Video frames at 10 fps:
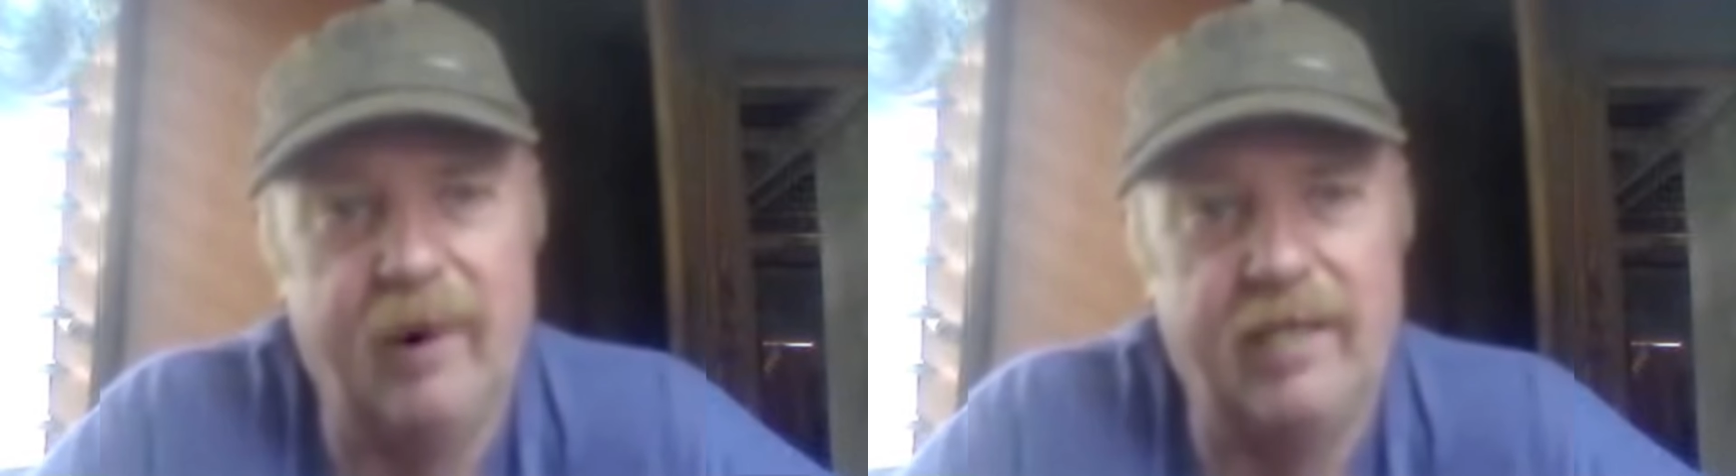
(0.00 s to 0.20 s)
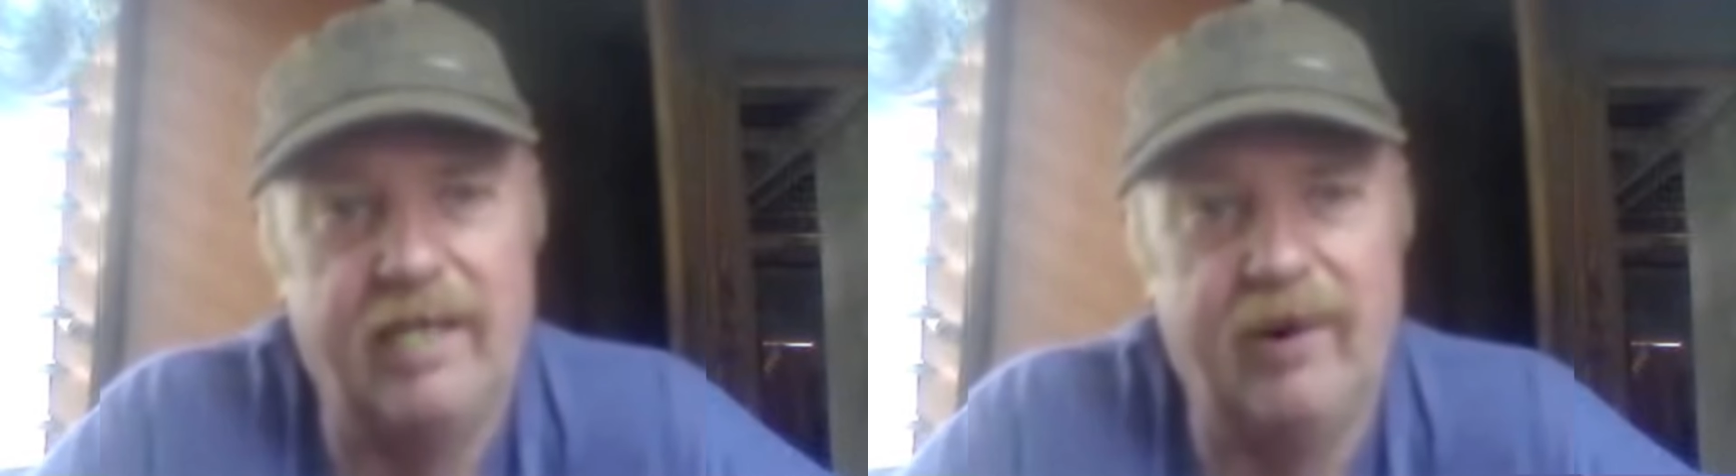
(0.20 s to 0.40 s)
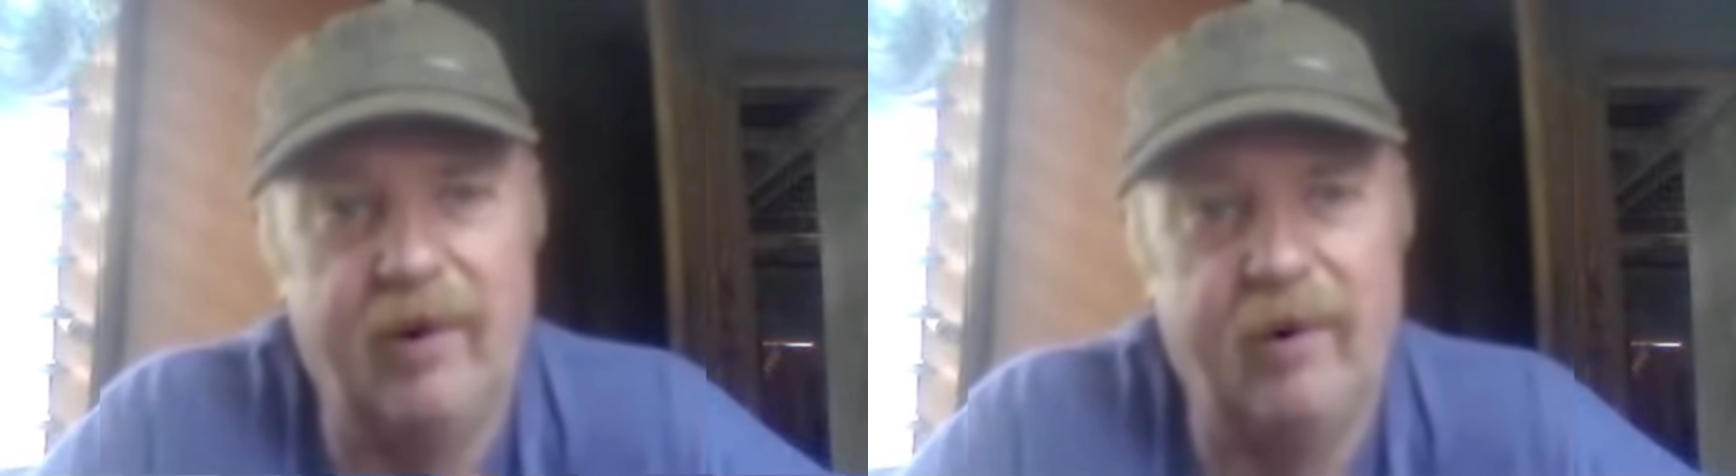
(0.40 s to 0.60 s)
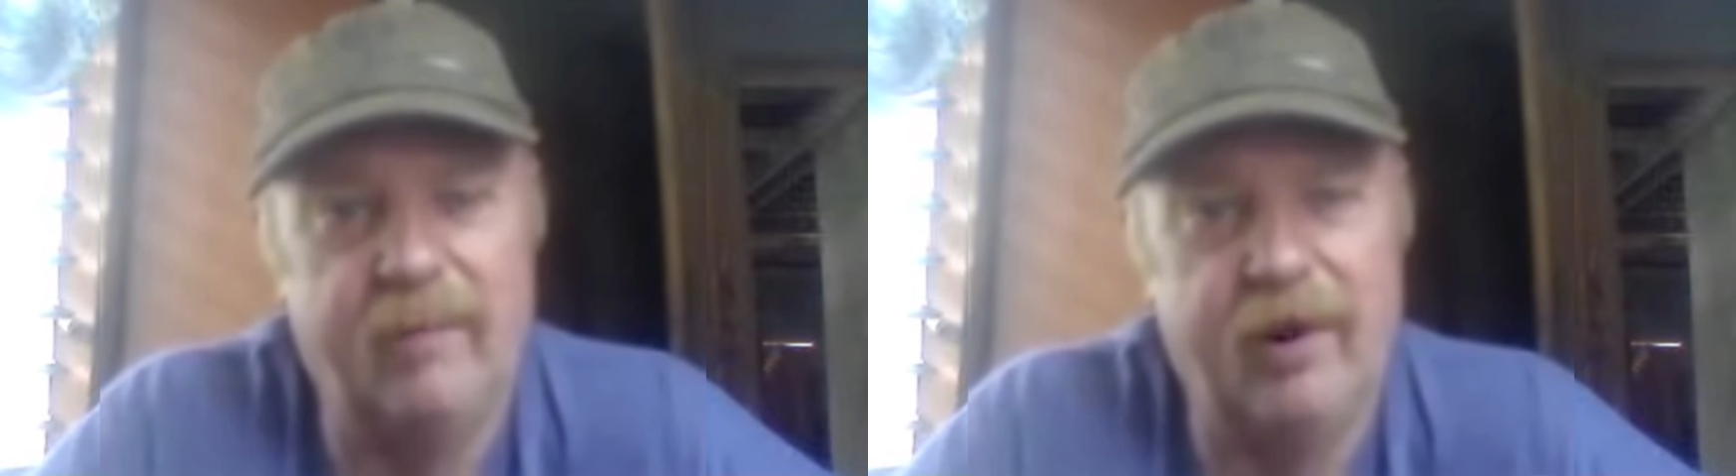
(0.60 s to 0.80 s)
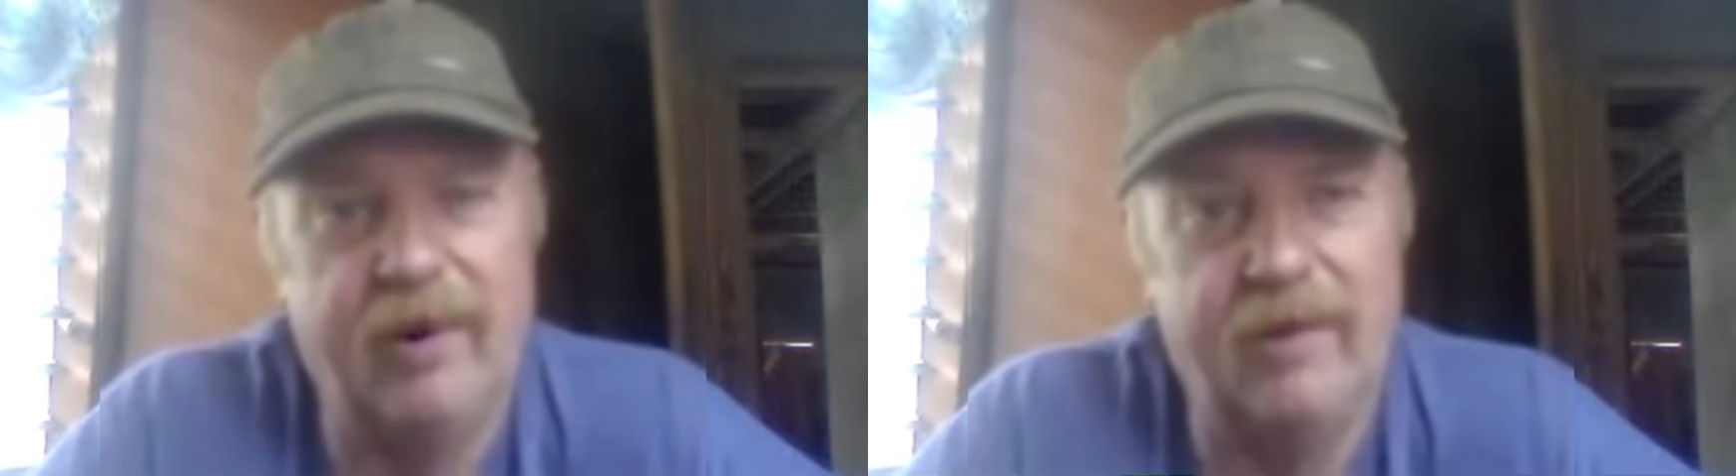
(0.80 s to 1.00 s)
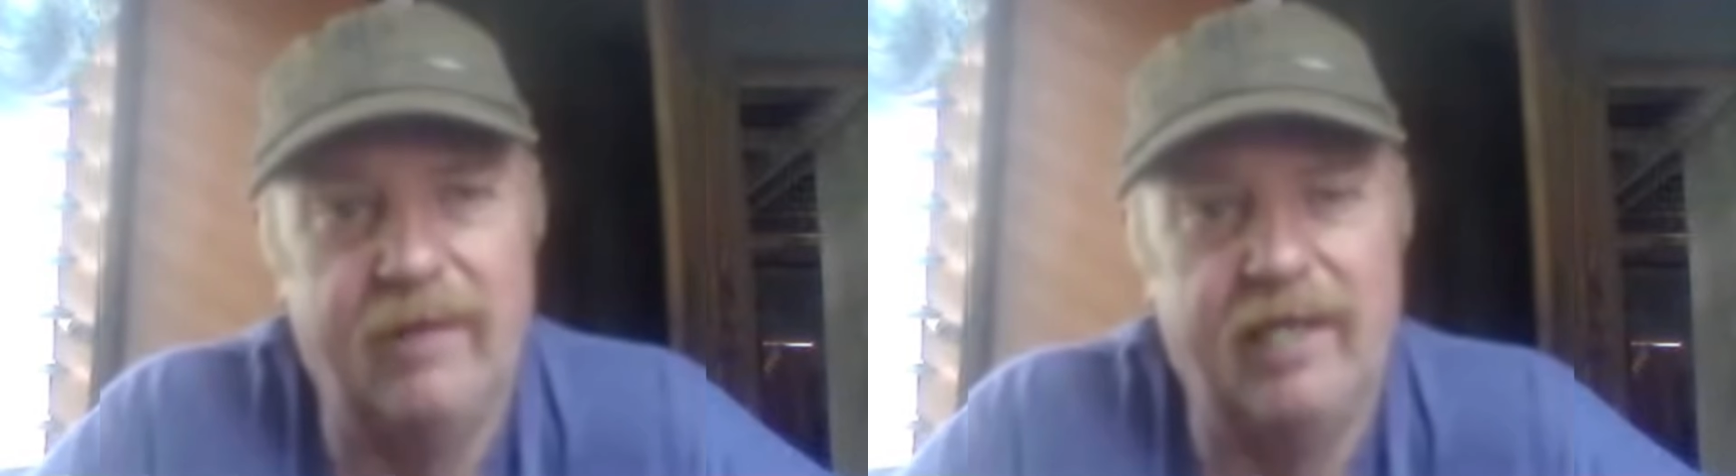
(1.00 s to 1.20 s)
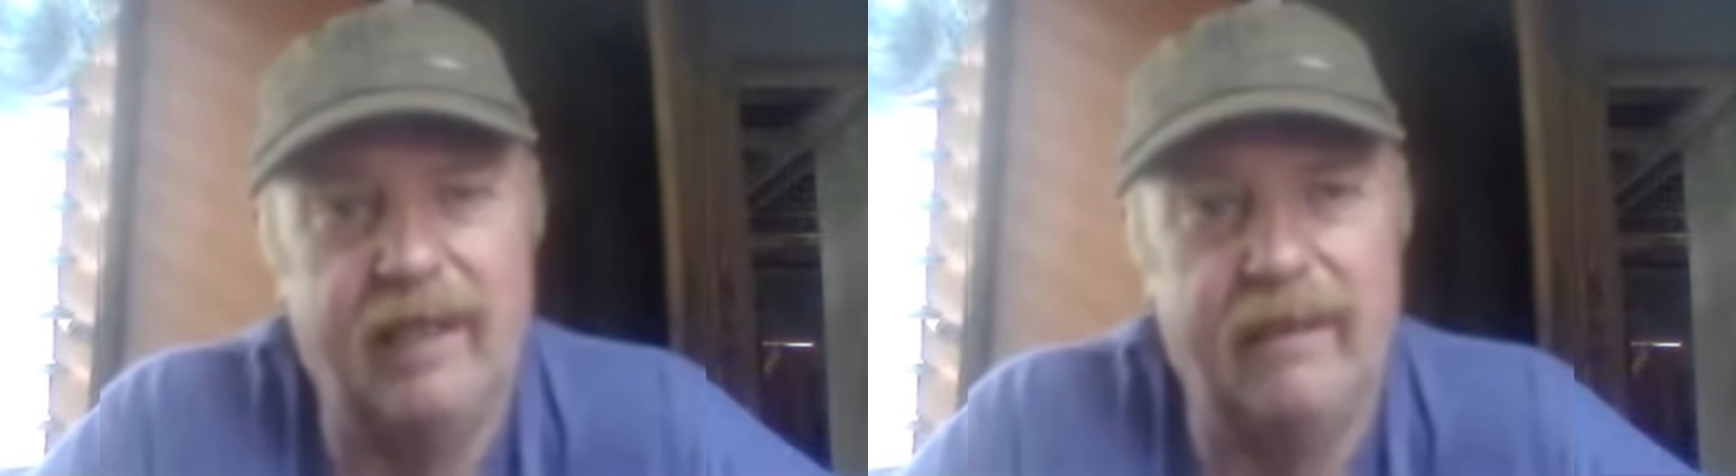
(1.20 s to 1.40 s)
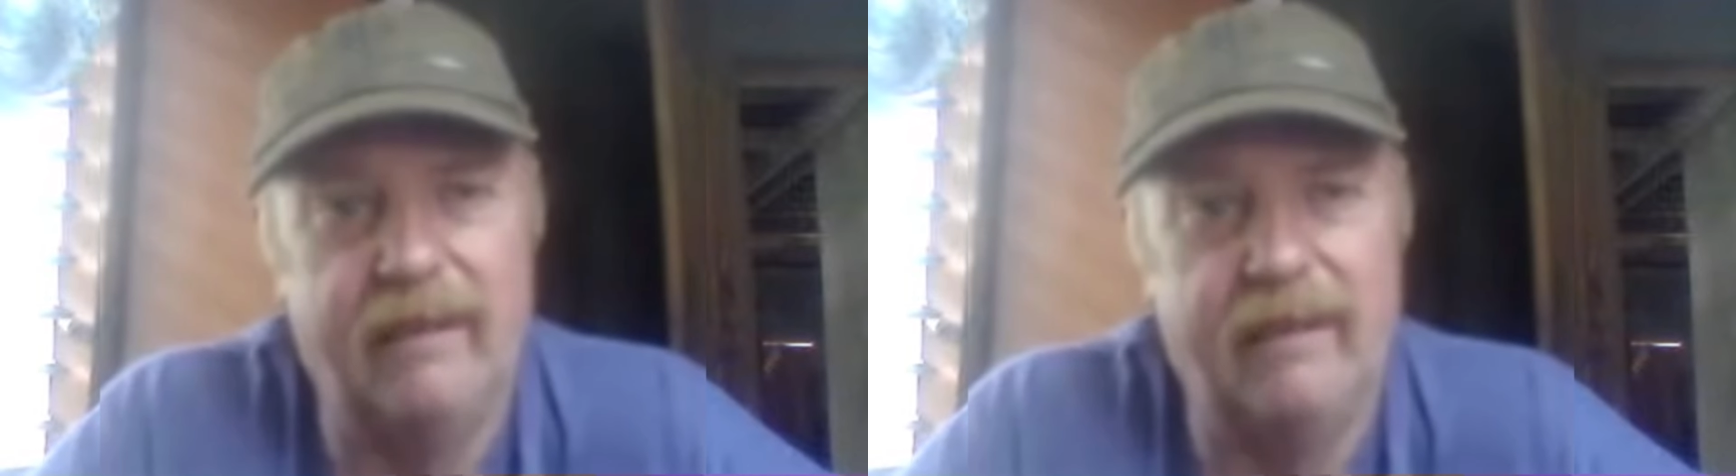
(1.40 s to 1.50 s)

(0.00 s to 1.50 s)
with 0 views.